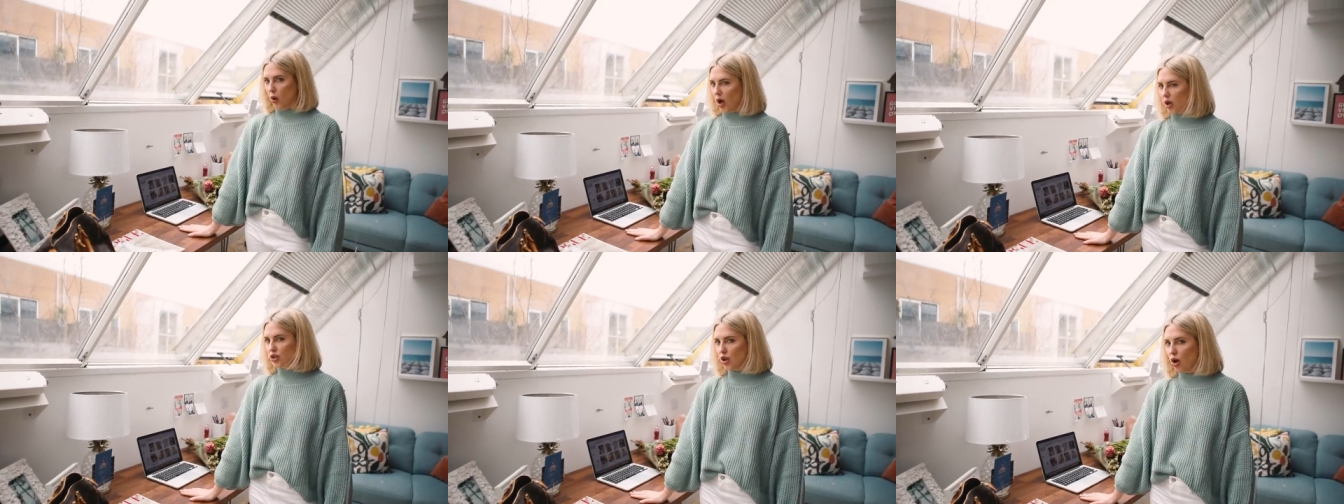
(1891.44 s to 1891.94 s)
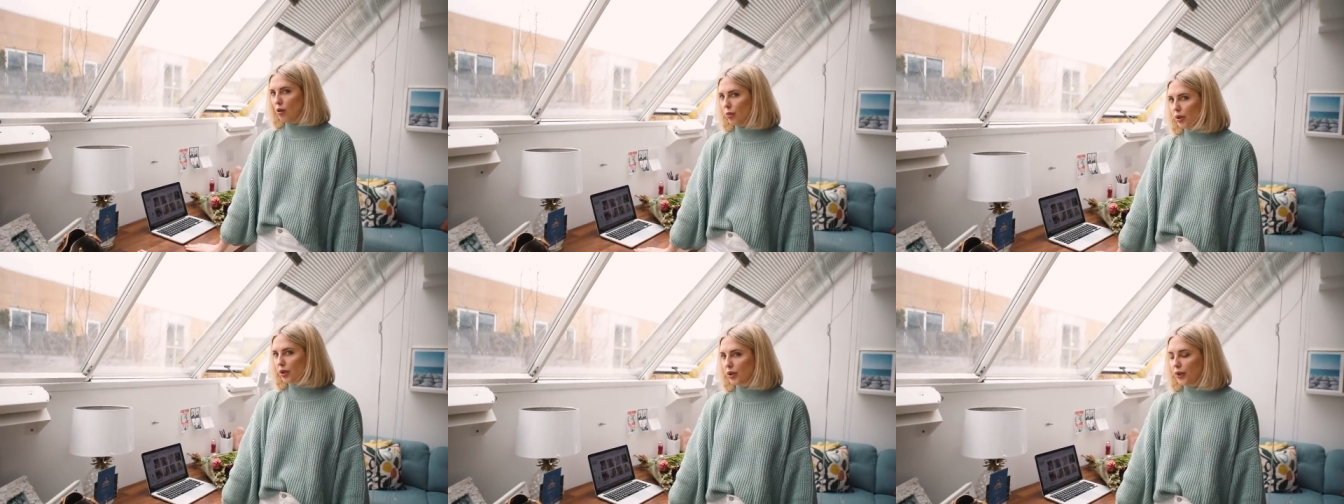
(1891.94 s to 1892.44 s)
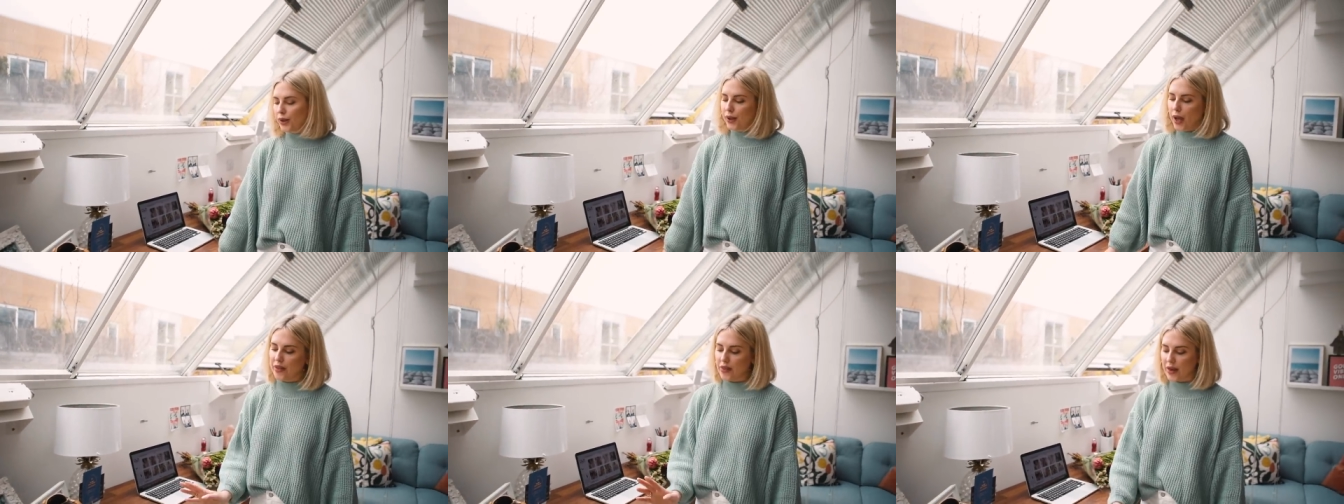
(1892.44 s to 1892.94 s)
worktop.
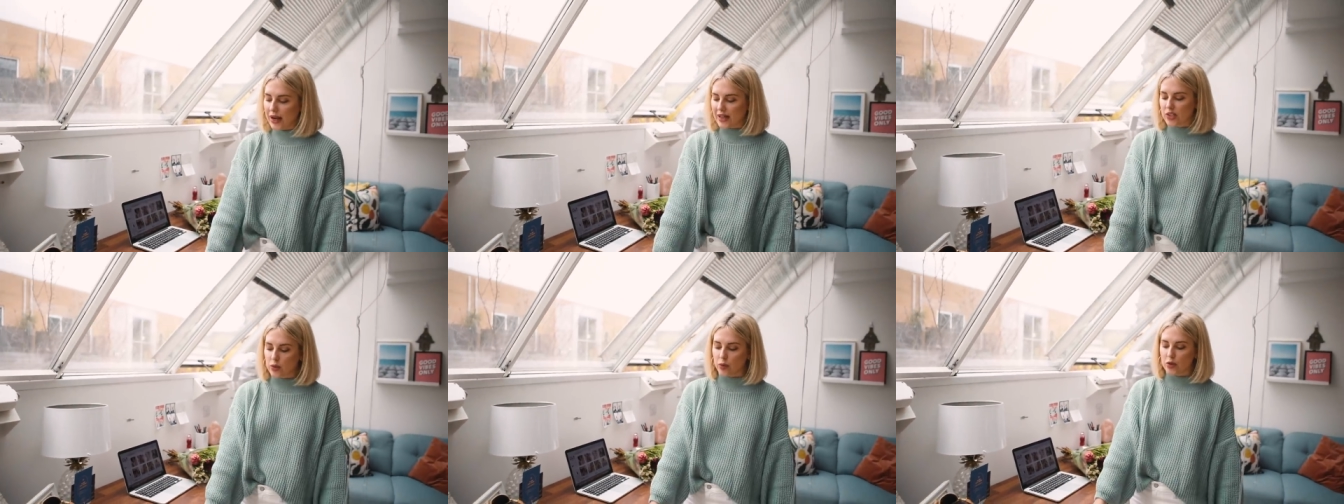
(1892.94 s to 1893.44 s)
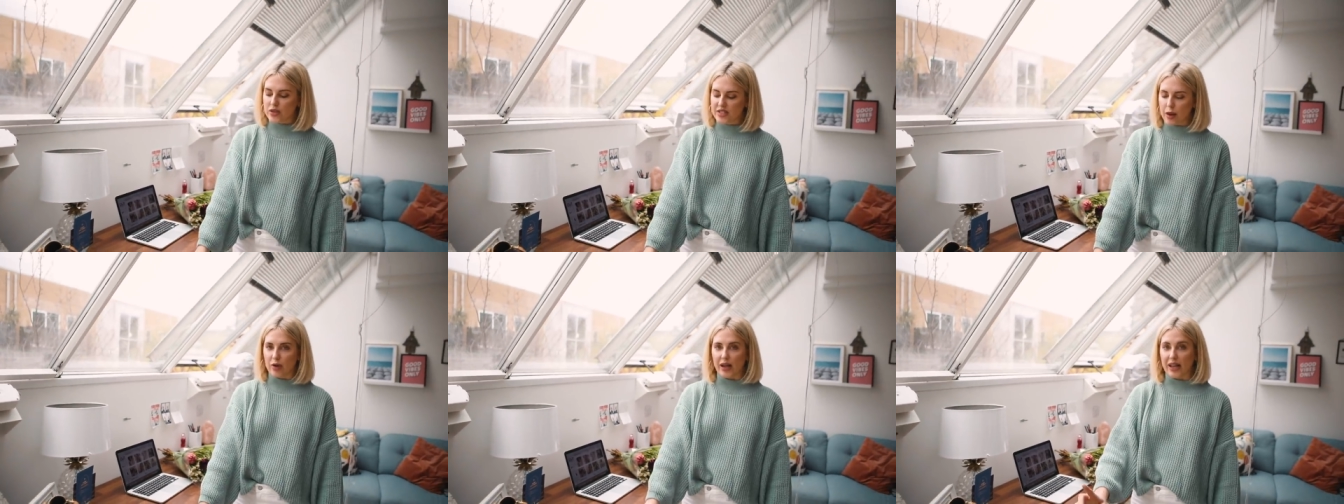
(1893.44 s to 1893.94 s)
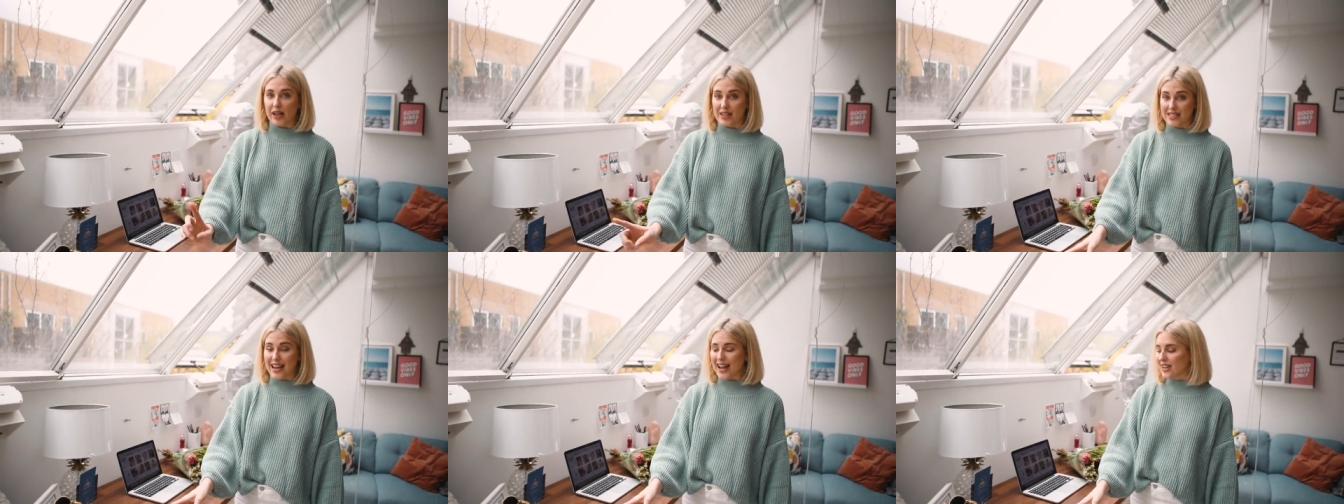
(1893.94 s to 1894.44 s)
And the legs were bought separately
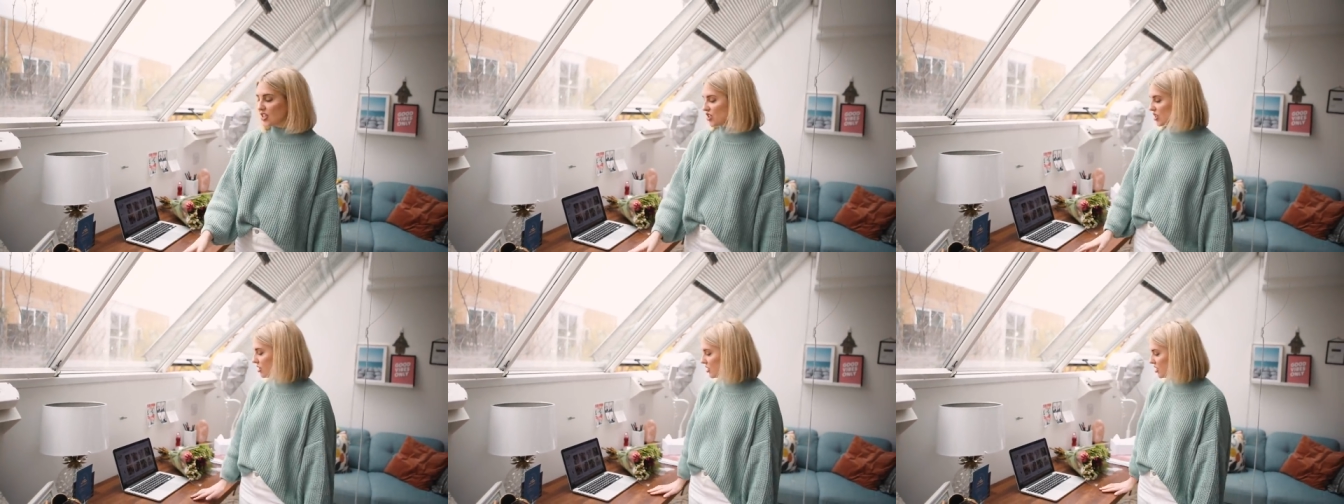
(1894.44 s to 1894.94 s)
and attached.